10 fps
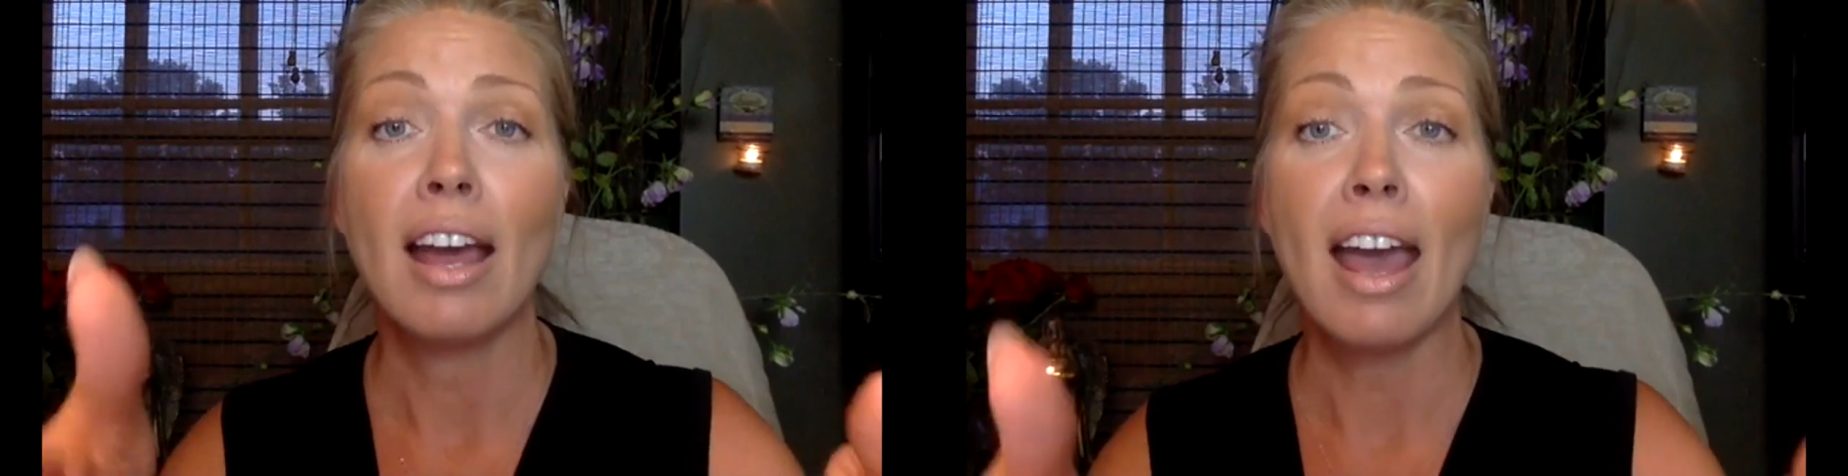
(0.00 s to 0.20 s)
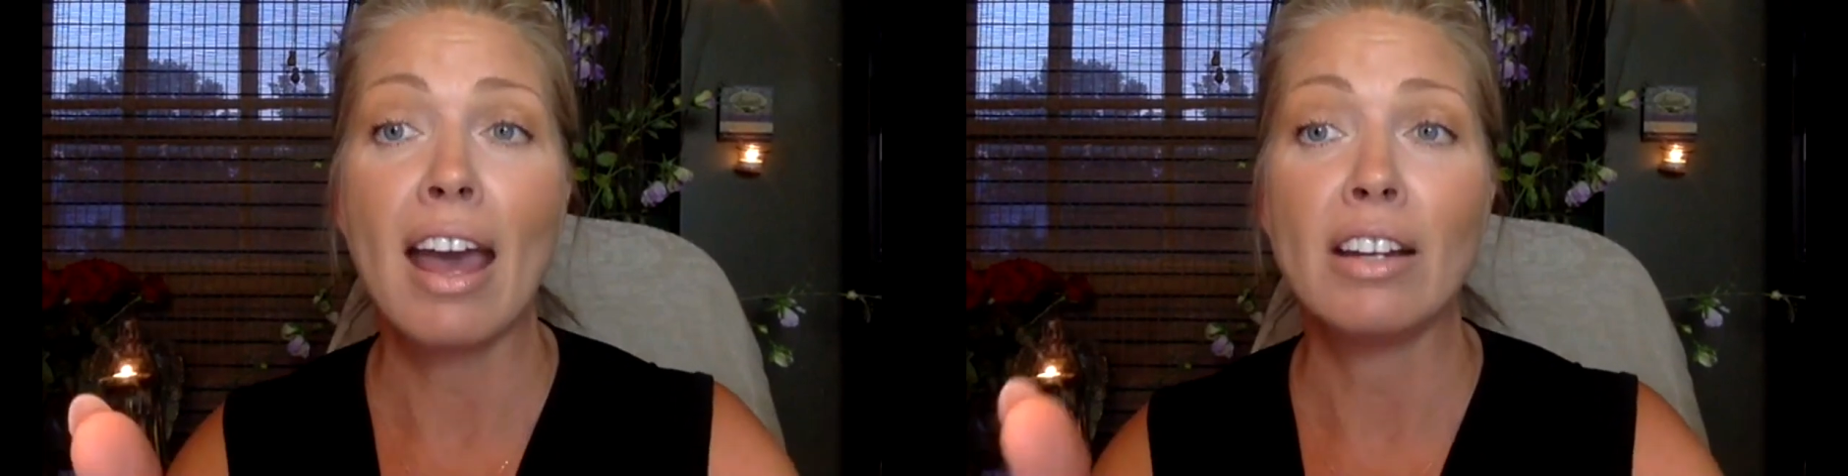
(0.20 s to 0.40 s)

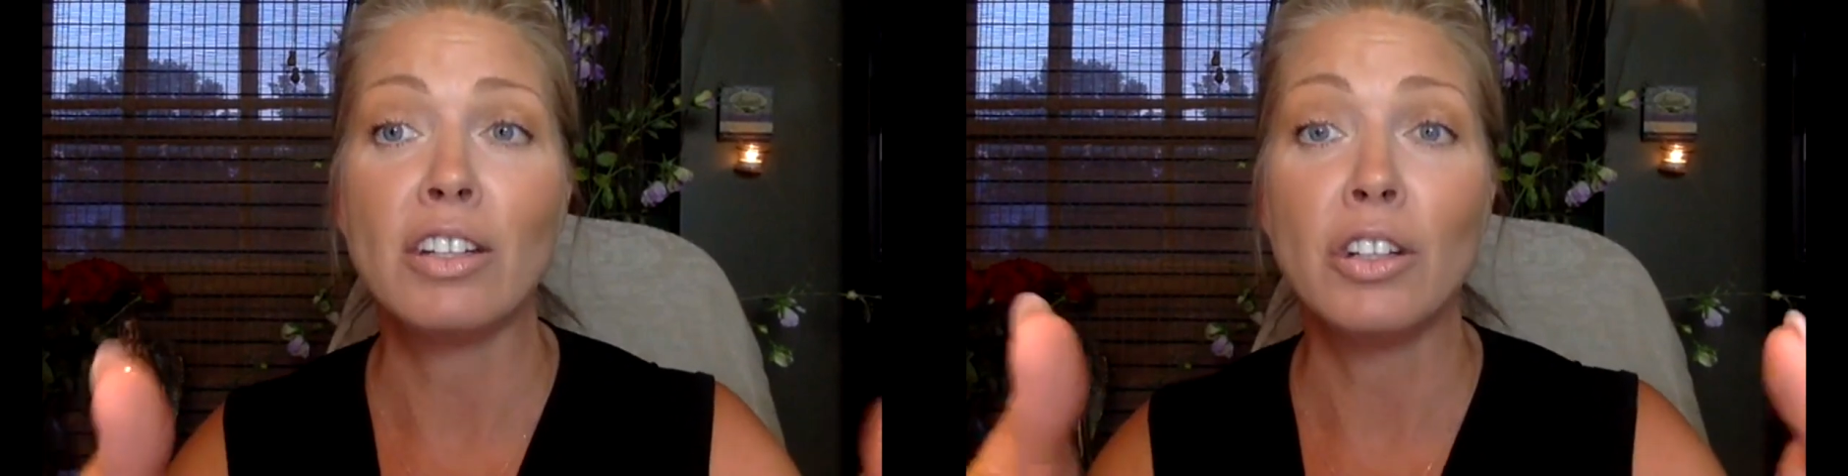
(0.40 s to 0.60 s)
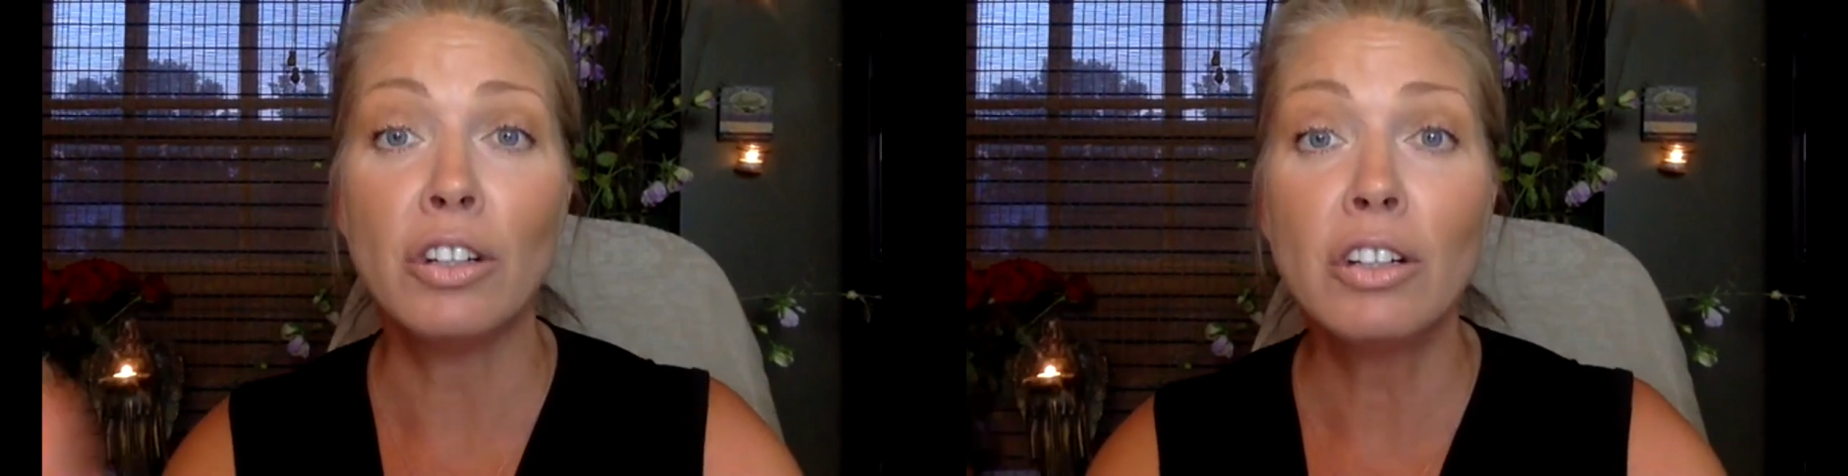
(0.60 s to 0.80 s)
and
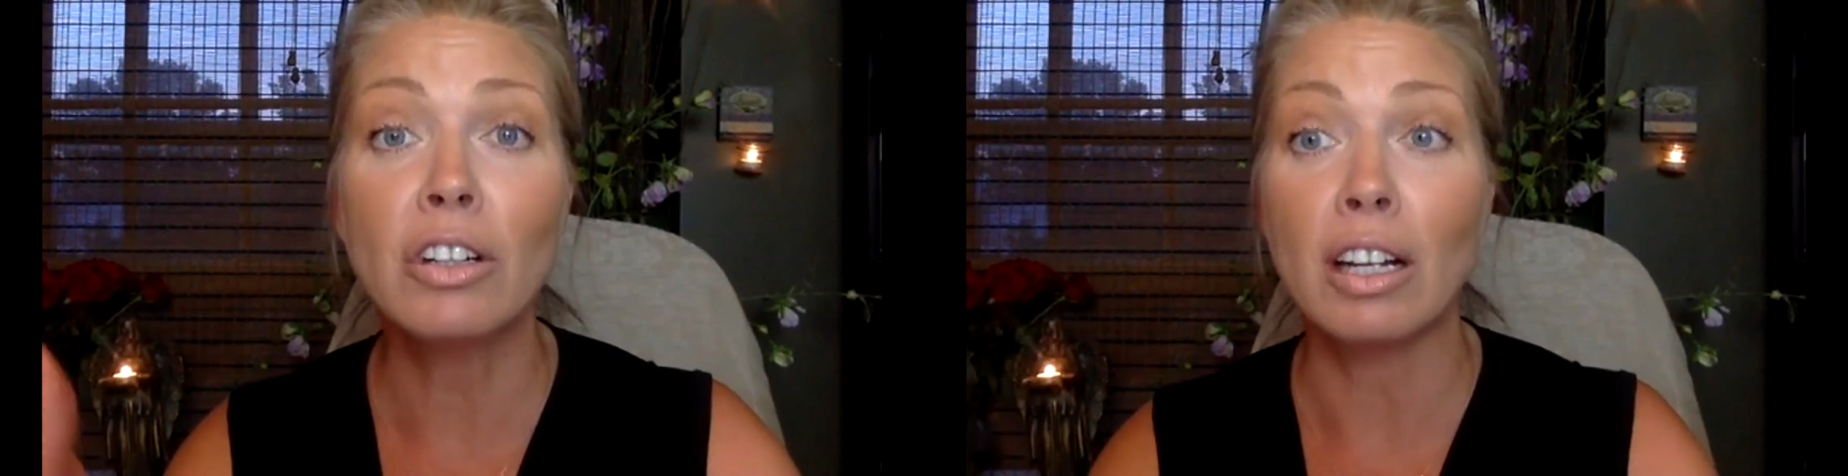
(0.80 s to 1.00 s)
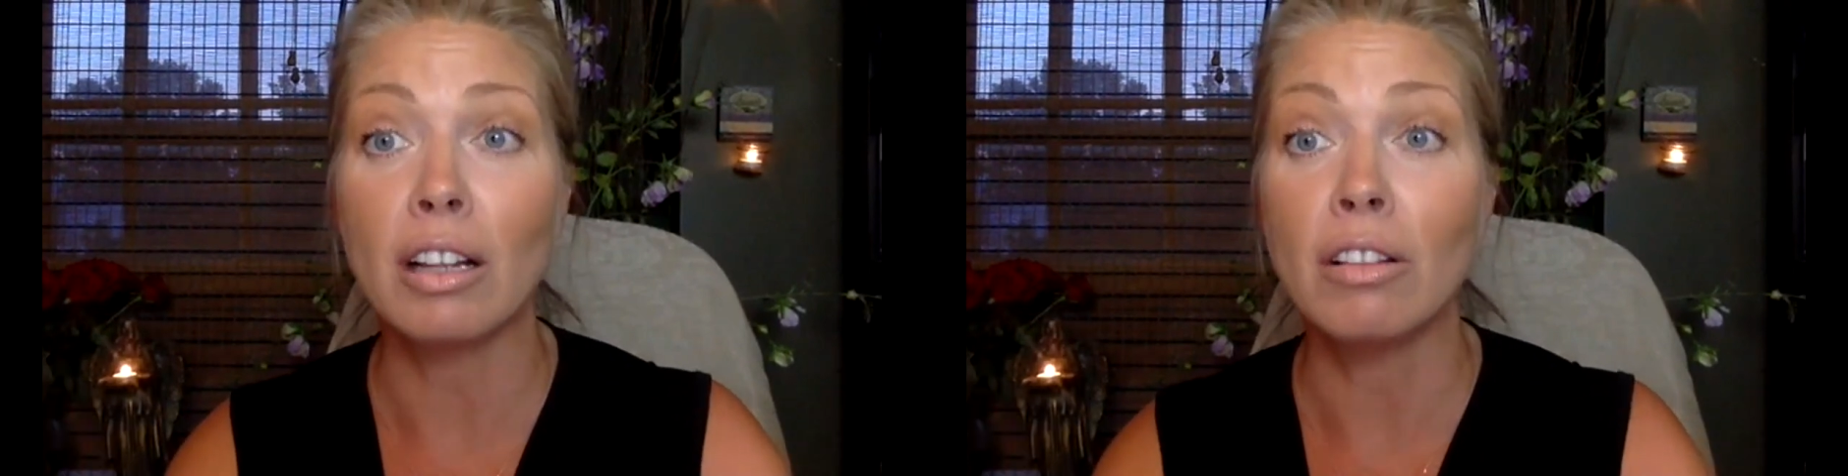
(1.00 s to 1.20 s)
you're
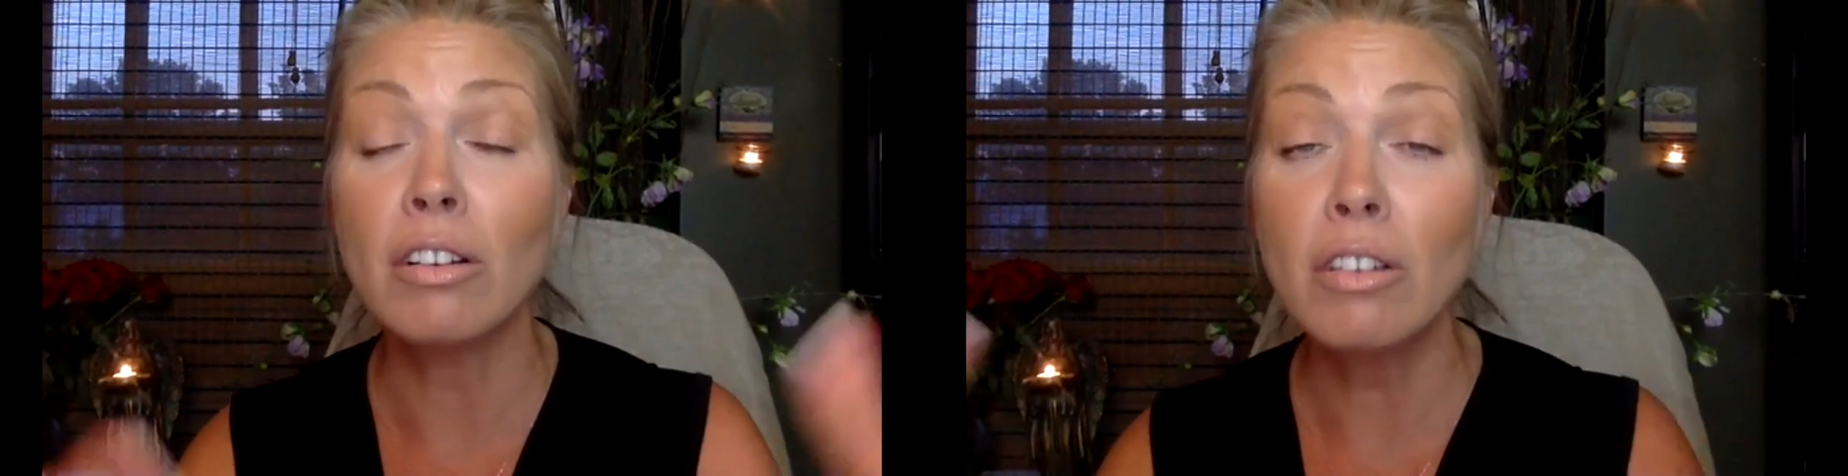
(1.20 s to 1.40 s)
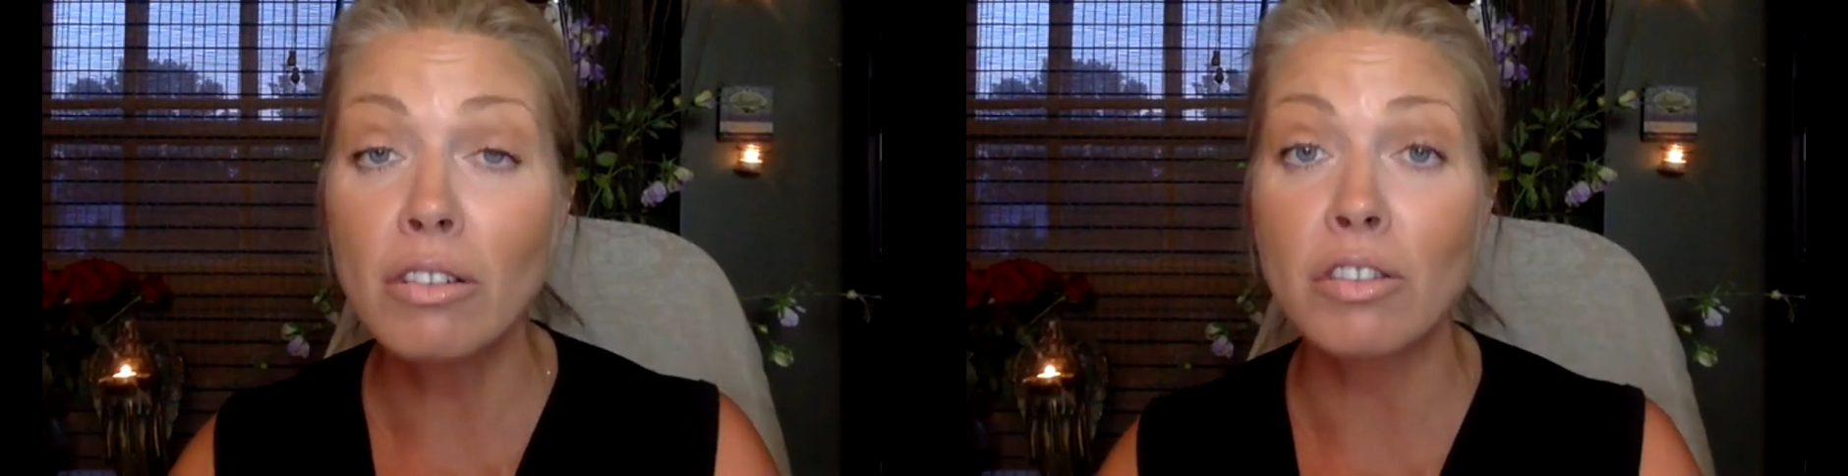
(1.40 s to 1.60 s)
going to
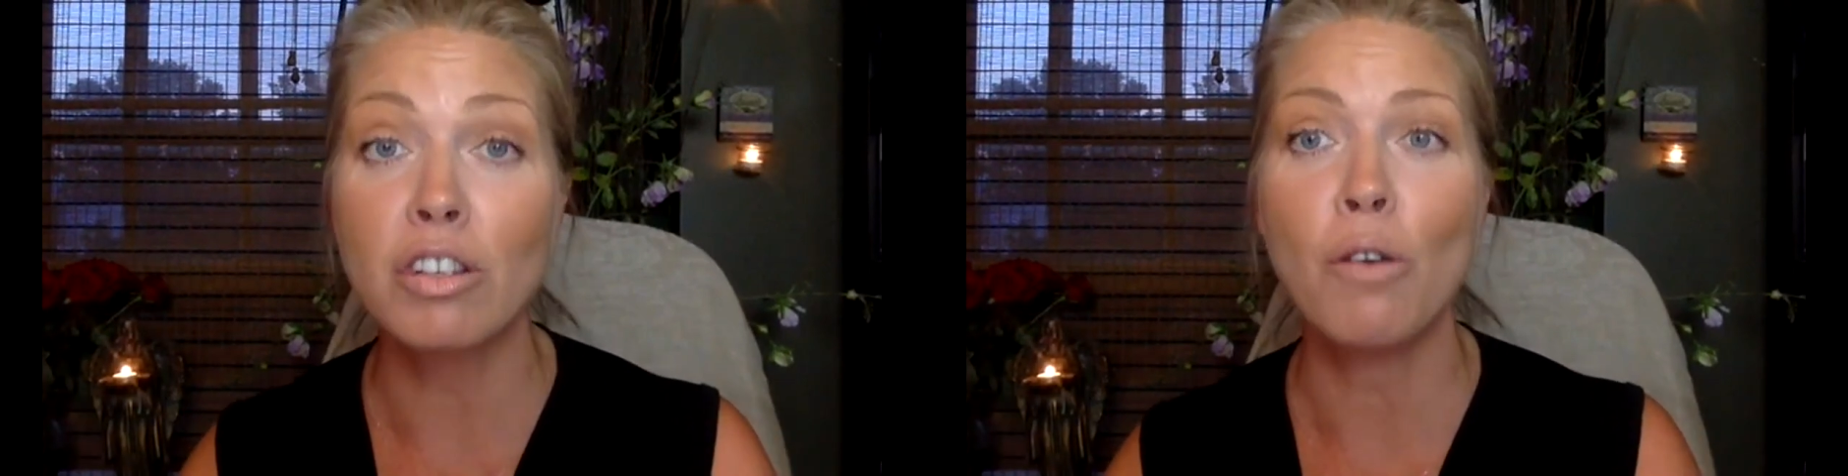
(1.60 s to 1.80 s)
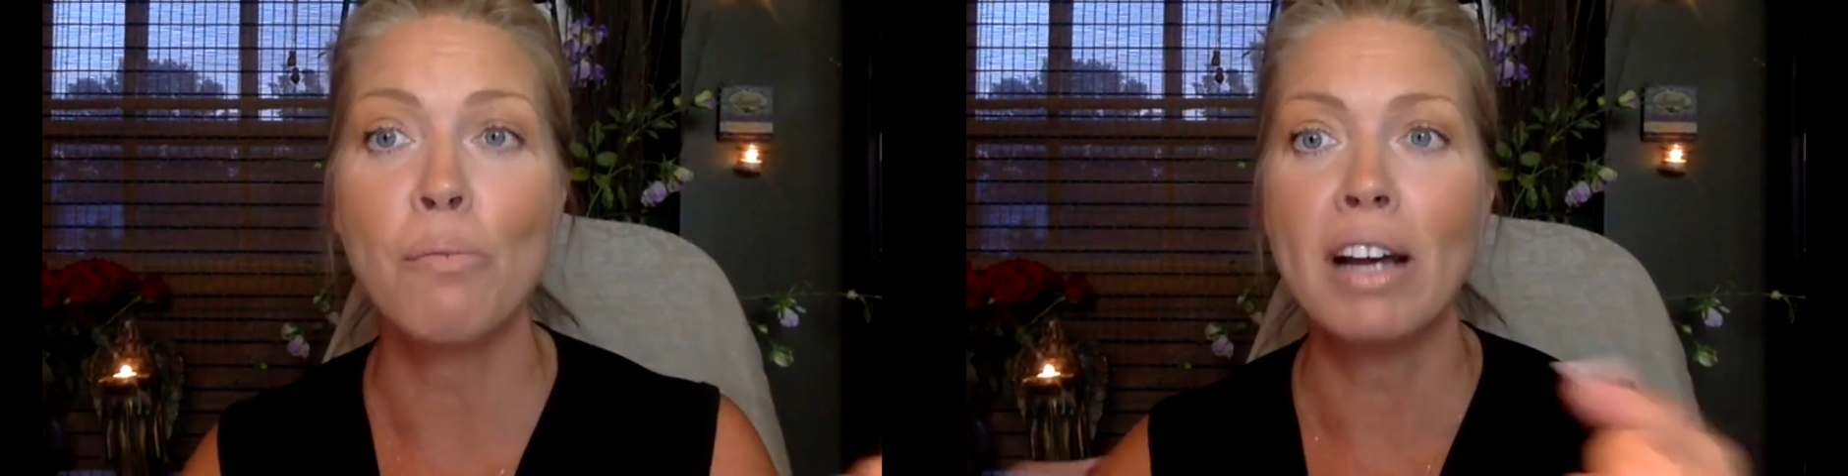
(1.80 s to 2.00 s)
learn
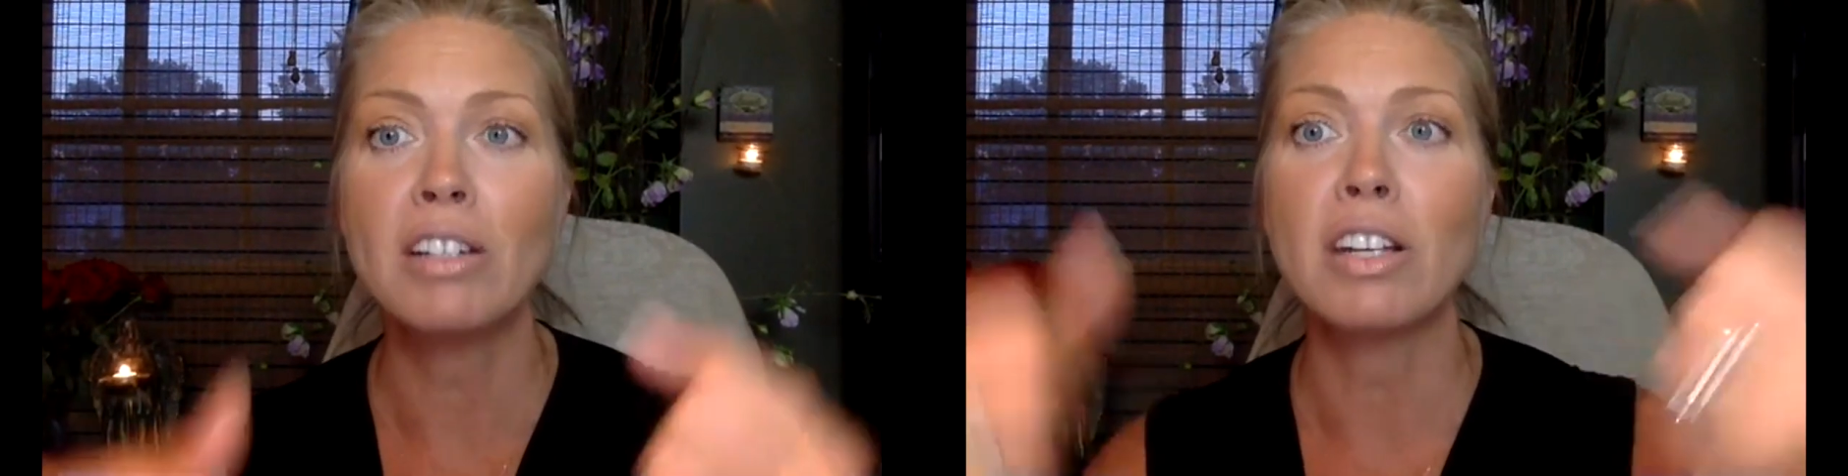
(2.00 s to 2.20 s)
so much,